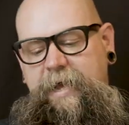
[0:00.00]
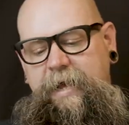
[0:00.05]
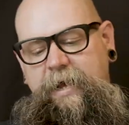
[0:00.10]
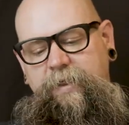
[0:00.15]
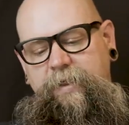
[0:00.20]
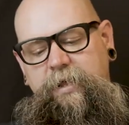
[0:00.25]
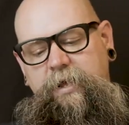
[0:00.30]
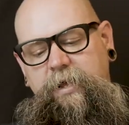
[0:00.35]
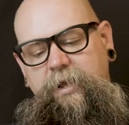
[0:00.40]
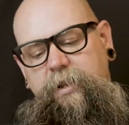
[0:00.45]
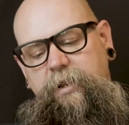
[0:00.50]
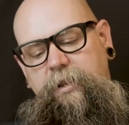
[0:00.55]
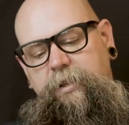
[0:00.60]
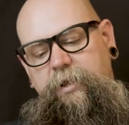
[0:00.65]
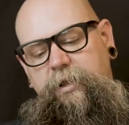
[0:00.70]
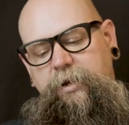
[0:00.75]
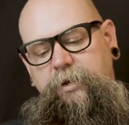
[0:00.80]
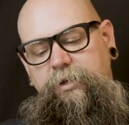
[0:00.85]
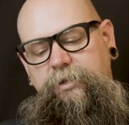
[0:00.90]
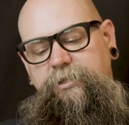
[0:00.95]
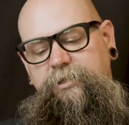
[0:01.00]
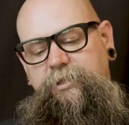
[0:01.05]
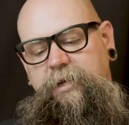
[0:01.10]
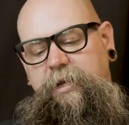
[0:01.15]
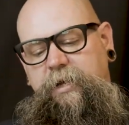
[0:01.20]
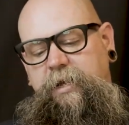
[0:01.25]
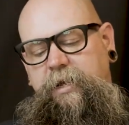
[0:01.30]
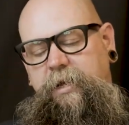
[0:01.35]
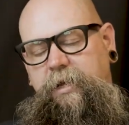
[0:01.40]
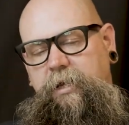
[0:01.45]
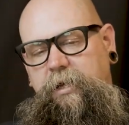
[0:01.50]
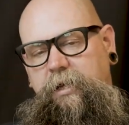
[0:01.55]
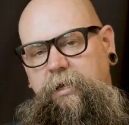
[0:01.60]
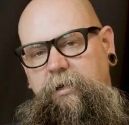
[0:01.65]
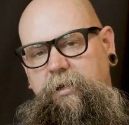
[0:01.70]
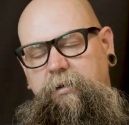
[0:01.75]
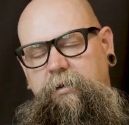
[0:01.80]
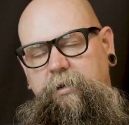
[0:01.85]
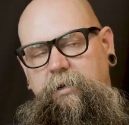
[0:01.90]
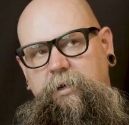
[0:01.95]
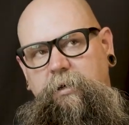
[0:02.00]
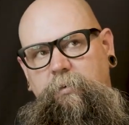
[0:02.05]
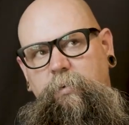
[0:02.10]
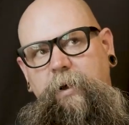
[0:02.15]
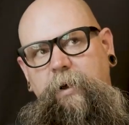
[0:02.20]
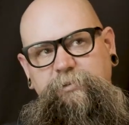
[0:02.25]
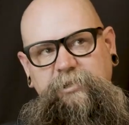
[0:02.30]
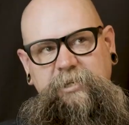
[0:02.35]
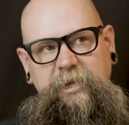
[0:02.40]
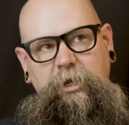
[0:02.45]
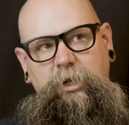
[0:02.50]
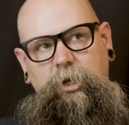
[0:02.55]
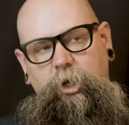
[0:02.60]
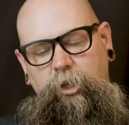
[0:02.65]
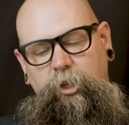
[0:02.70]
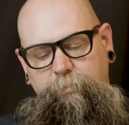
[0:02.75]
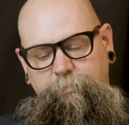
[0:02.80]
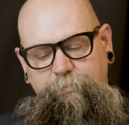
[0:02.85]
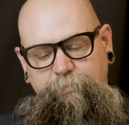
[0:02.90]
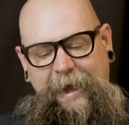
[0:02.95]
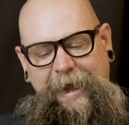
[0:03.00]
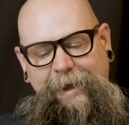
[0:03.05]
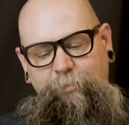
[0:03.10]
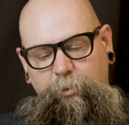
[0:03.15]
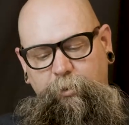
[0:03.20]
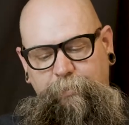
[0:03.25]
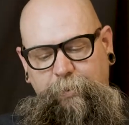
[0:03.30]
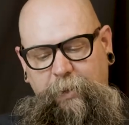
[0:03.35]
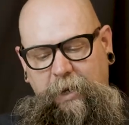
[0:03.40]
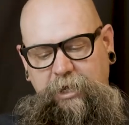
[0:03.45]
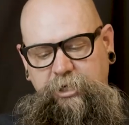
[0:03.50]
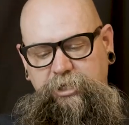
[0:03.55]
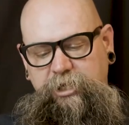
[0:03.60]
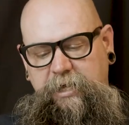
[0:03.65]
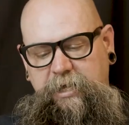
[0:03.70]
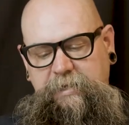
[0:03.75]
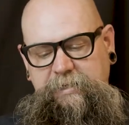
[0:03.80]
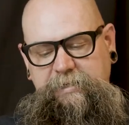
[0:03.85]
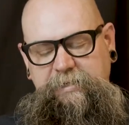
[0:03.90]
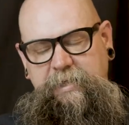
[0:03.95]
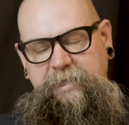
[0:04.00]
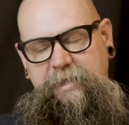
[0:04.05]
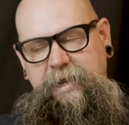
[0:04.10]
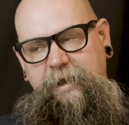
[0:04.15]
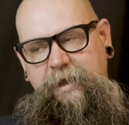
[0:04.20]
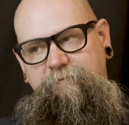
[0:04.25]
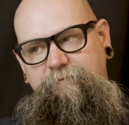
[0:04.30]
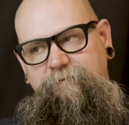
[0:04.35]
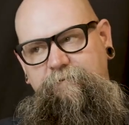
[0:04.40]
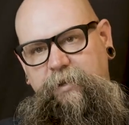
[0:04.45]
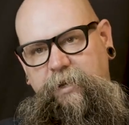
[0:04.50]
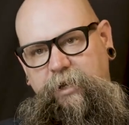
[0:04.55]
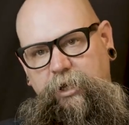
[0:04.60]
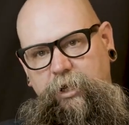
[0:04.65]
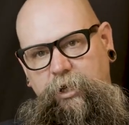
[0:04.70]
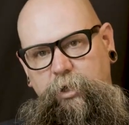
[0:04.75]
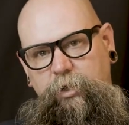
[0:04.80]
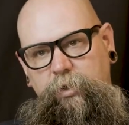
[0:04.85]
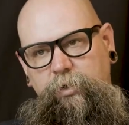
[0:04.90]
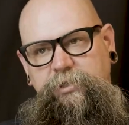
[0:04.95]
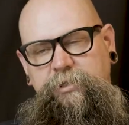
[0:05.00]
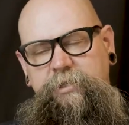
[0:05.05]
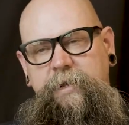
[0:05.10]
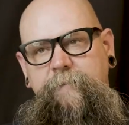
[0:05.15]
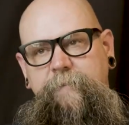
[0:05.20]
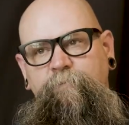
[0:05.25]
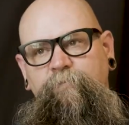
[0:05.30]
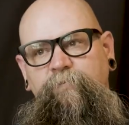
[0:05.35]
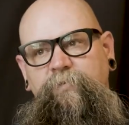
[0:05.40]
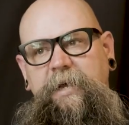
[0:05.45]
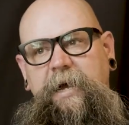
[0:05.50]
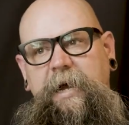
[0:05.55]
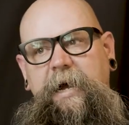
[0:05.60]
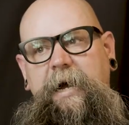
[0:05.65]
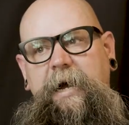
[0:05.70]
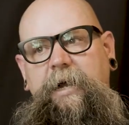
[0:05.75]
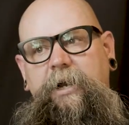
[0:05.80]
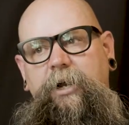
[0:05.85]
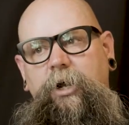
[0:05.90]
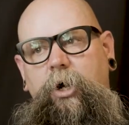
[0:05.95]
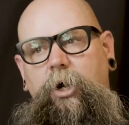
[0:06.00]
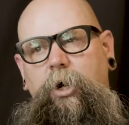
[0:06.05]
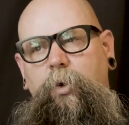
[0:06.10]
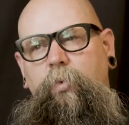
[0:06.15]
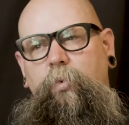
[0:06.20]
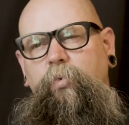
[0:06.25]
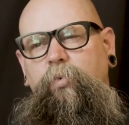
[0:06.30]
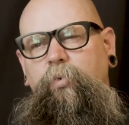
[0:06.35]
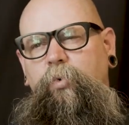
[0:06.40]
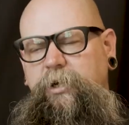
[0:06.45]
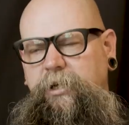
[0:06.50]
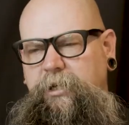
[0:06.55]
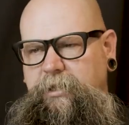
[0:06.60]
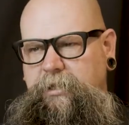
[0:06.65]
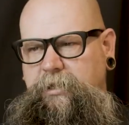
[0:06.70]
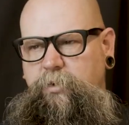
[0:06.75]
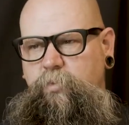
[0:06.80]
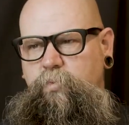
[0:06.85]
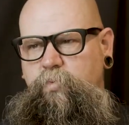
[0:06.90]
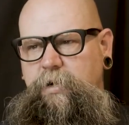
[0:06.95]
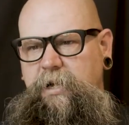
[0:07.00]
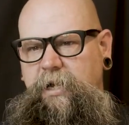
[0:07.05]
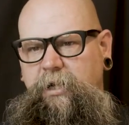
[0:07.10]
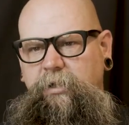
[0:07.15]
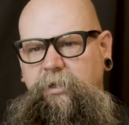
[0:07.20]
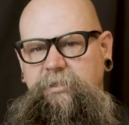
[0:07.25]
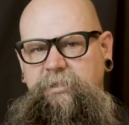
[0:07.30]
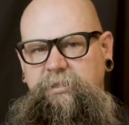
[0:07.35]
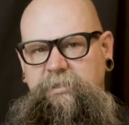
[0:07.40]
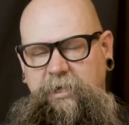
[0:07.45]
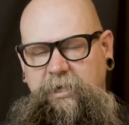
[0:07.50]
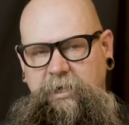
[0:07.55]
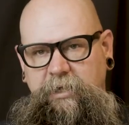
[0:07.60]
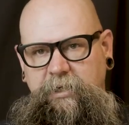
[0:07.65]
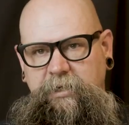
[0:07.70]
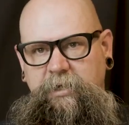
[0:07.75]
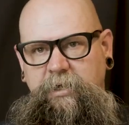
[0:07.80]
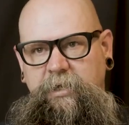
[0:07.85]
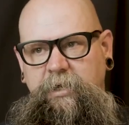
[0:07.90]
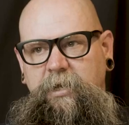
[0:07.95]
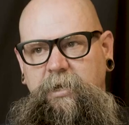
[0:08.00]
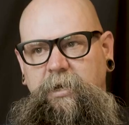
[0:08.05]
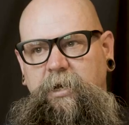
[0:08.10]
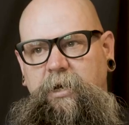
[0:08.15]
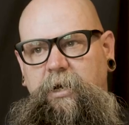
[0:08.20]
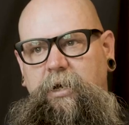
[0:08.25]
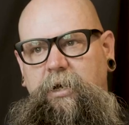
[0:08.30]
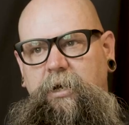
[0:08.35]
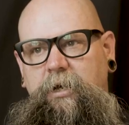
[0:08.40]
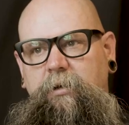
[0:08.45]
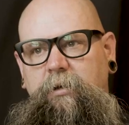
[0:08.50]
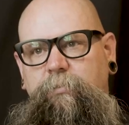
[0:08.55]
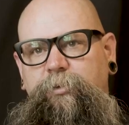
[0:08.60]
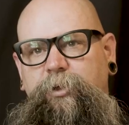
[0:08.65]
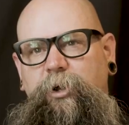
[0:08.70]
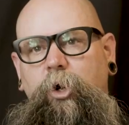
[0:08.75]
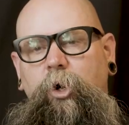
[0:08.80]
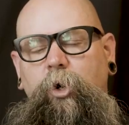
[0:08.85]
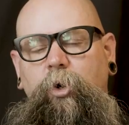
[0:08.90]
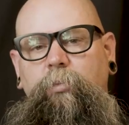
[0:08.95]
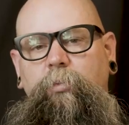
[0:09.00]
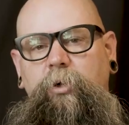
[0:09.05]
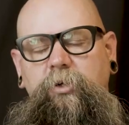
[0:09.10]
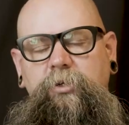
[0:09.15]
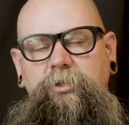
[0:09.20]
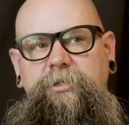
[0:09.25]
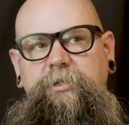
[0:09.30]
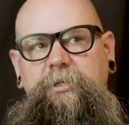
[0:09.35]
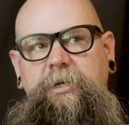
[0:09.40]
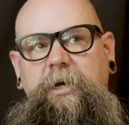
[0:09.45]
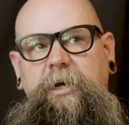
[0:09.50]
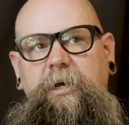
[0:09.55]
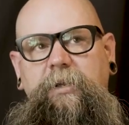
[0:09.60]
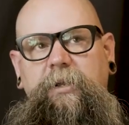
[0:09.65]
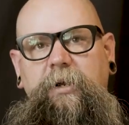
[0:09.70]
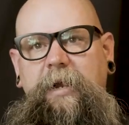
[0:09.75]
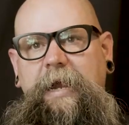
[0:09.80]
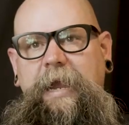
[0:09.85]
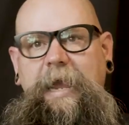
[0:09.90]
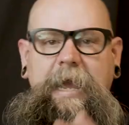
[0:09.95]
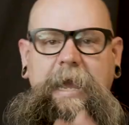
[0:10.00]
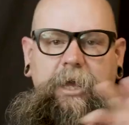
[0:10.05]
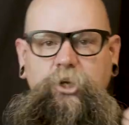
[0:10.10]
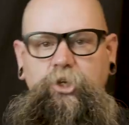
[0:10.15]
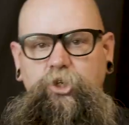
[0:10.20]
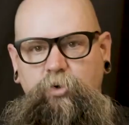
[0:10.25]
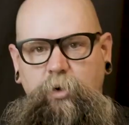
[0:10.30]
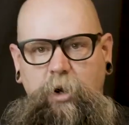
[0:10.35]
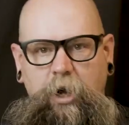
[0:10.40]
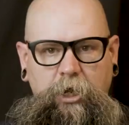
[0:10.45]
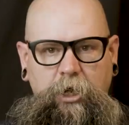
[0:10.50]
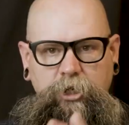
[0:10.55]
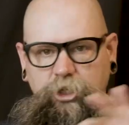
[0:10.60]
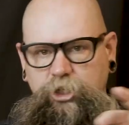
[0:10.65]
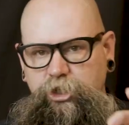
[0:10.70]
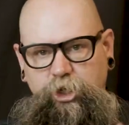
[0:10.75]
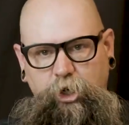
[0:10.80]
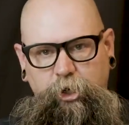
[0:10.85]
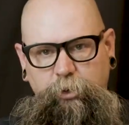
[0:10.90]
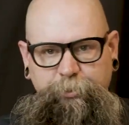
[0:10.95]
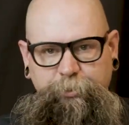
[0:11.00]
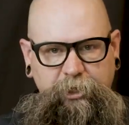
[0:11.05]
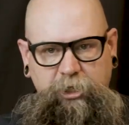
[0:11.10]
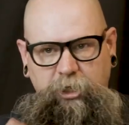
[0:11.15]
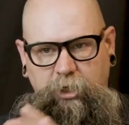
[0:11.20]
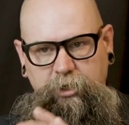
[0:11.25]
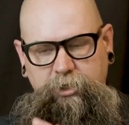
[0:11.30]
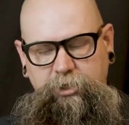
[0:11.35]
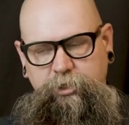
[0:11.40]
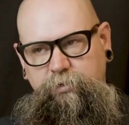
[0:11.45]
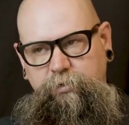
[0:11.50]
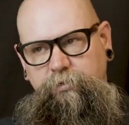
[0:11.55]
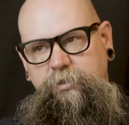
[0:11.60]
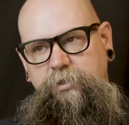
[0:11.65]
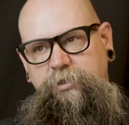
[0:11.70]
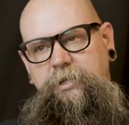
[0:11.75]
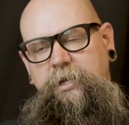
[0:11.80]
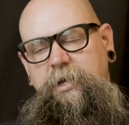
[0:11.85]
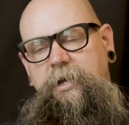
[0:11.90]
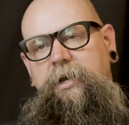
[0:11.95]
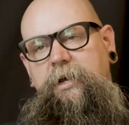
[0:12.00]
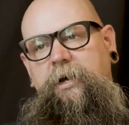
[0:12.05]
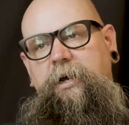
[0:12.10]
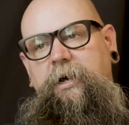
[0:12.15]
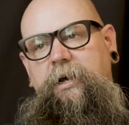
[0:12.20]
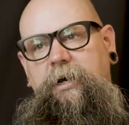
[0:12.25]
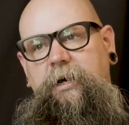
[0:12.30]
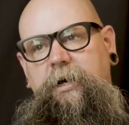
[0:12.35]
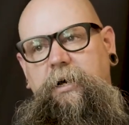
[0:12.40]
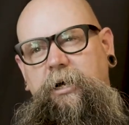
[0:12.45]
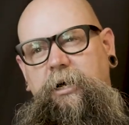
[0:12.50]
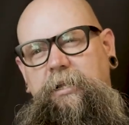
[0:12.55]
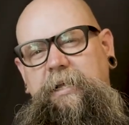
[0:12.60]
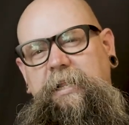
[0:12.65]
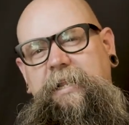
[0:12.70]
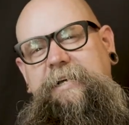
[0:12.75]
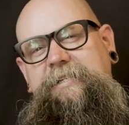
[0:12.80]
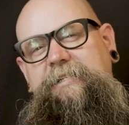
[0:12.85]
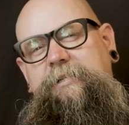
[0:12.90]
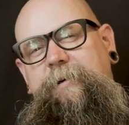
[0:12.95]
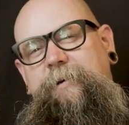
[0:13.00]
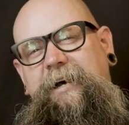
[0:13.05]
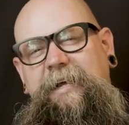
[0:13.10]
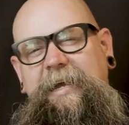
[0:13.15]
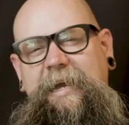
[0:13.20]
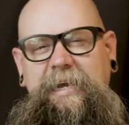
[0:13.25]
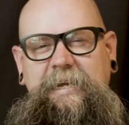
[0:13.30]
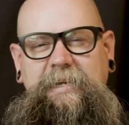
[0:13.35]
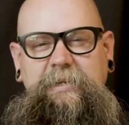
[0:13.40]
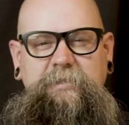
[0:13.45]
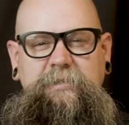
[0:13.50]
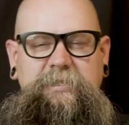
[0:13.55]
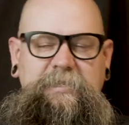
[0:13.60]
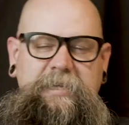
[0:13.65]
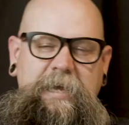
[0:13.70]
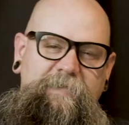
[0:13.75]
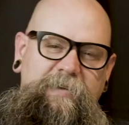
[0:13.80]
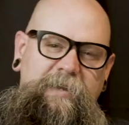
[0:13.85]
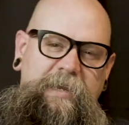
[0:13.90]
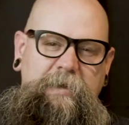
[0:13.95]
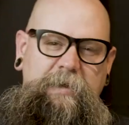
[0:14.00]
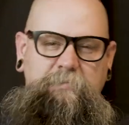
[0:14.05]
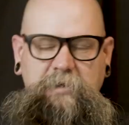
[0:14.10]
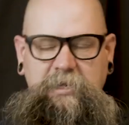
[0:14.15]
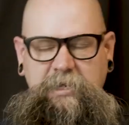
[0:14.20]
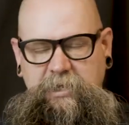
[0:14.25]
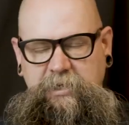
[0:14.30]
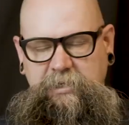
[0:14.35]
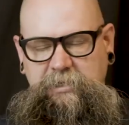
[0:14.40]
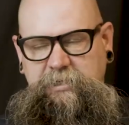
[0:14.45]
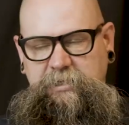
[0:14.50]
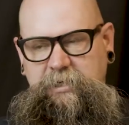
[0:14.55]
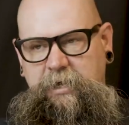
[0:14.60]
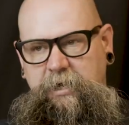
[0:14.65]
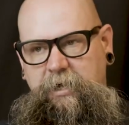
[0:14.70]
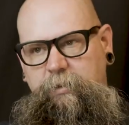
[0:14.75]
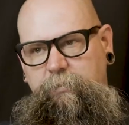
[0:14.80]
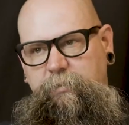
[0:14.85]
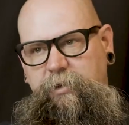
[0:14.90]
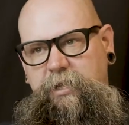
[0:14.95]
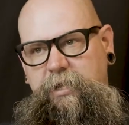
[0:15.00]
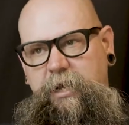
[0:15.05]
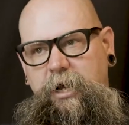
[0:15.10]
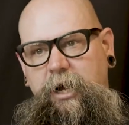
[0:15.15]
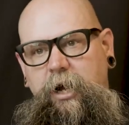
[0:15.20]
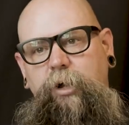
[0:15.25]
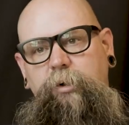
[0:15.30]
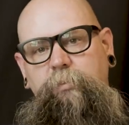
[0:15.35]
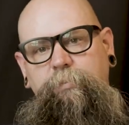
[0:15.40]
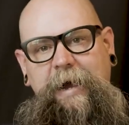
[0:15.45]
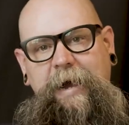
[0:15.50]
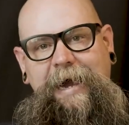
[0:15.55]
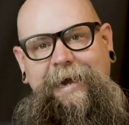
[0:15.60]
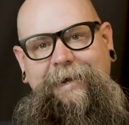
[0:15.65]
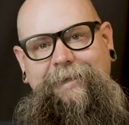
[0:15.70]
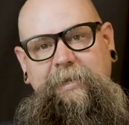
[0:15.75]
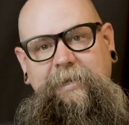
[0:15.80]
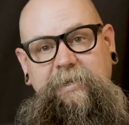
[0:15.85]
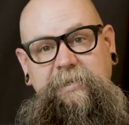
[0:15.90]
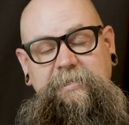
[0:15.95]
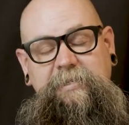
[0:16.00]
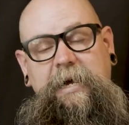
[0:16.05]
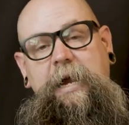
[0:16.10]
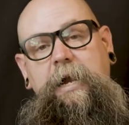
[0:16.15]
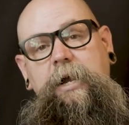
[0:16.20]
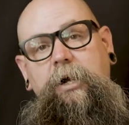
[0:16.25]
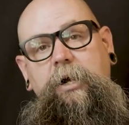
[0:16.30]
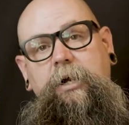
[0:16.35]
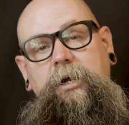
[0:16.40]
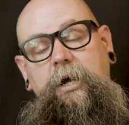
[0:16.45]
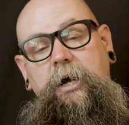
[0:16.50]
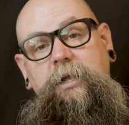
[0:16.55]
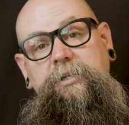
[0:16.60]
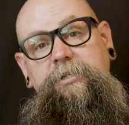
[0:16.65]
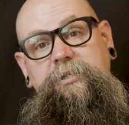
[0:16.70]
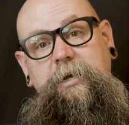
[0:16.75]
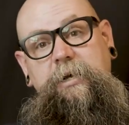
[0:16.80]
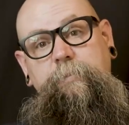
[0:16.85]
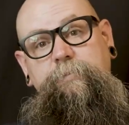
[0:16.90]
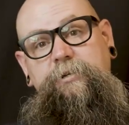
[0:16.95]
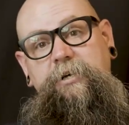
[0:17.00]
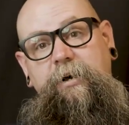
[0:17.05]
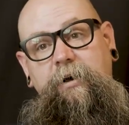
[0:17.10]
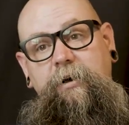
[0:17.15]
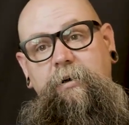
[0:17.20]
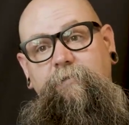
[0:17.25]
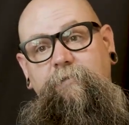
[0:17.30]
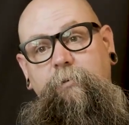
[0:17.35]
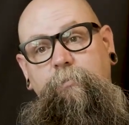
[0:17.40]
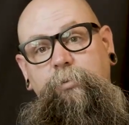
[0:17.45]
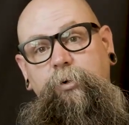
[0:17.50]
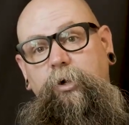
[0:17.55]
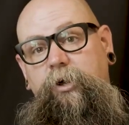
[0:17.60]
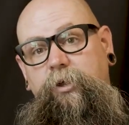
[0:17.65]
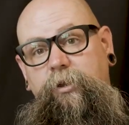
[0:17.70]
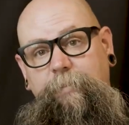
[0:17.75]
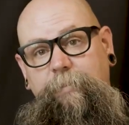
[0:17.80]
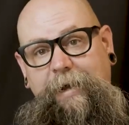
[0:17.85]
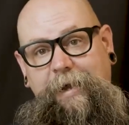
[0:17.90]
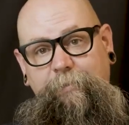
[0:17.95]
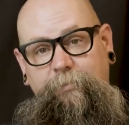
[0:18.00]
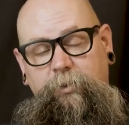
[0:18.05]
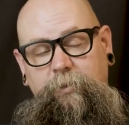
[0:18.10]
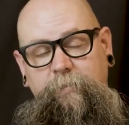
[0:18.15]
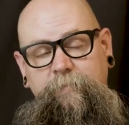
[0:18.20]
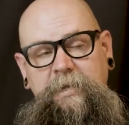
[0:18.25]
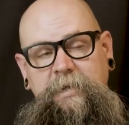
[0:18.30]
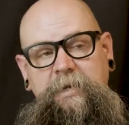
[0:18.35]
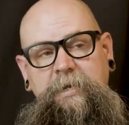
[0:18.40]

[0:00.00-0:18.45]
And then there's a website called the Bible Project, and they have videos that are really well done. They're almost, they're hand-drawn Sharpie cartoons, and they last about 7-8 minutes, and they unpack the entire concept of a book of the Bible.